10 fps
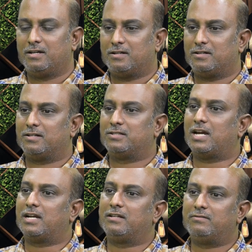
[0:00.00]

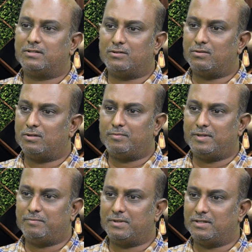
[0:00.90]
chatting with the old
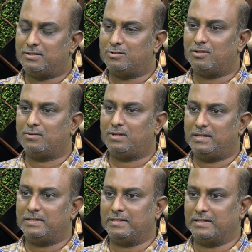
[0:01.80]
people. It's not only
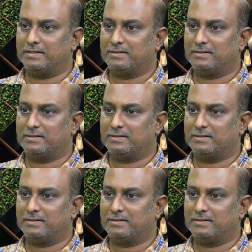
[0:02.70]
the thing.